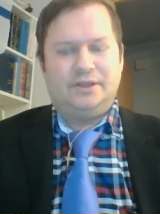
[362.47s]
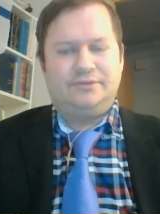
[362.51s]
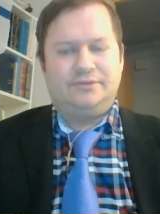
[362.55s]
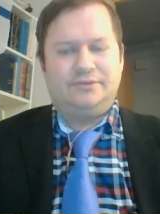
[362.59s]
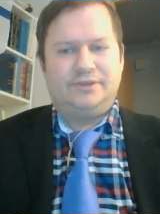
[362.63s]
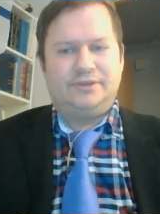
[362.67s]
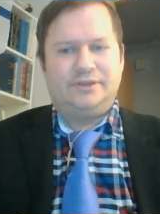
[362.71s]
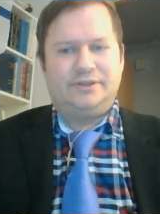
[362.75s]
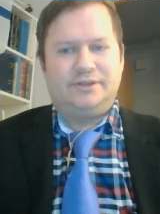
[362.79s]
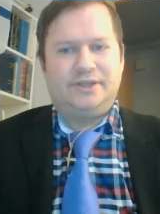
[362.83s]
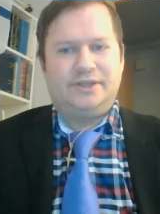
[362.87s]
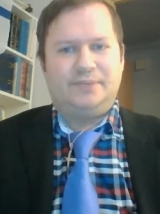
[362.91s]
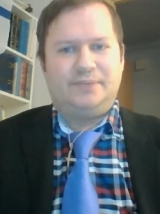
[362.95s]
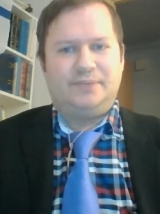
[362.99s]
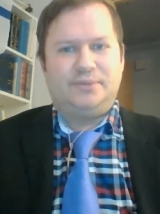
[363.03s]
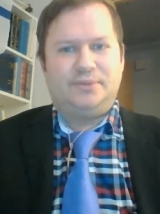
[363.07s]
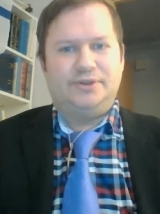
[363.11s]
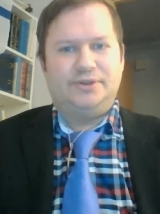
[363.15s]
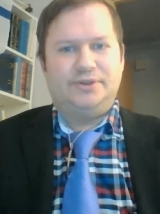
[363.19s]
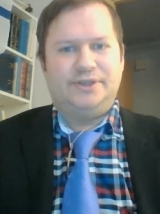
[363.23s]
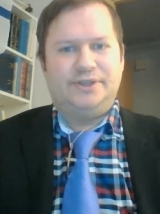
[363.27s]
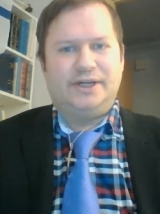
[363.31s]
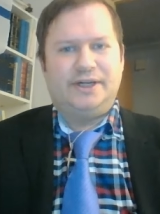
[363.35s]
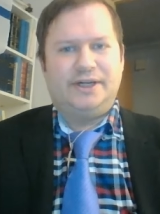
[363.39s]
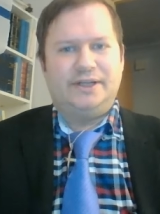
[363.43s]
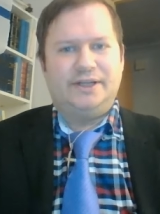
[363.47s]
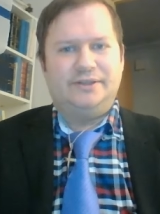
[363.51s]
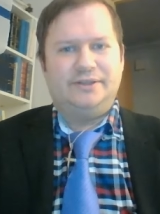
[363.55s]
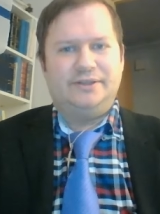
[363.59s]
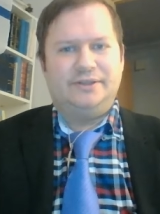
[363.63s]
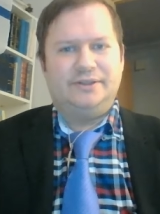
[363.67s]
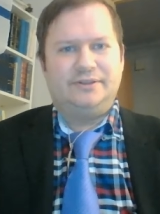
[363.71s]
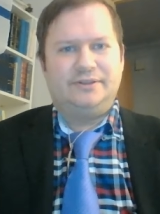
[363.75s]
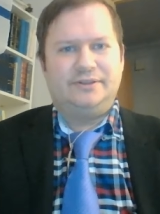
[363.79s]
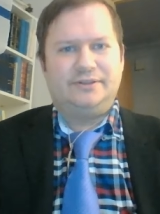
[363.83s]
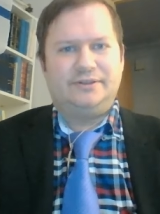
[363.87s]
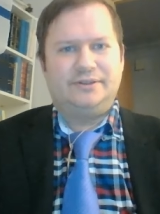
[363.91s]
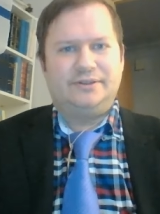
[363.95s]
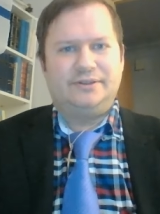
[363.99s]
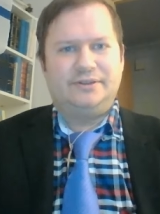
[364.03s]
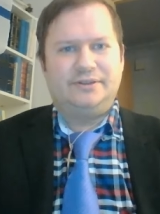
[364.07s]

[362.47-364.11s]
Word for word: they keep on denying this,